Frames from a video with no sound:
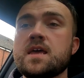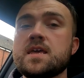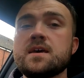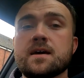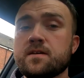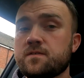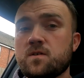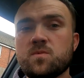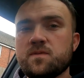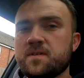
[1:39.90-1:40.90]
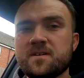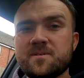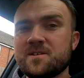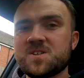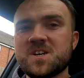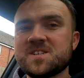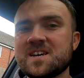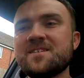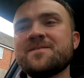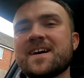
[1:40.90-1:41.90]
yeah, stop waffling about
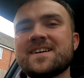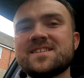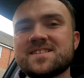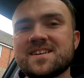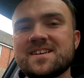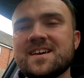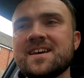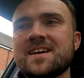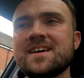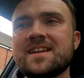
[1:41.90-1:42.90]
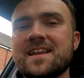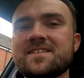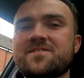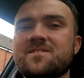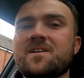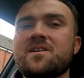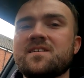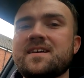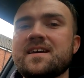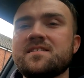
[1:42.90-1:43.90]
GSF and let's
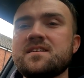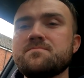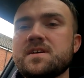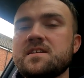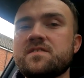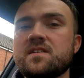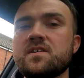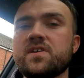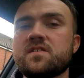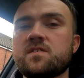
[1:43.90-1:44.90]
start getting the mini service.